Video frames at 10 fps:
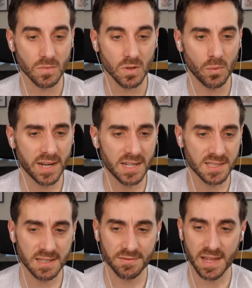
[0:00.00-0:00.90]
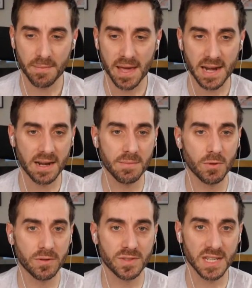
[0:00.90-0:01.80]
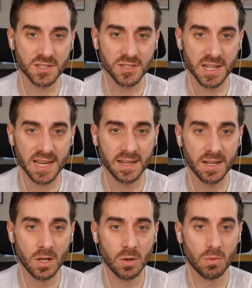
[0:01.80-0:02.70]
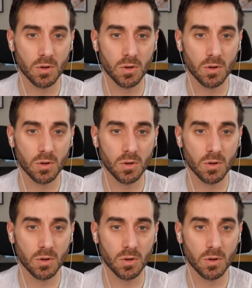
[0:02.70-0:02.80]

we need to see if they made any moves yesterday. We'll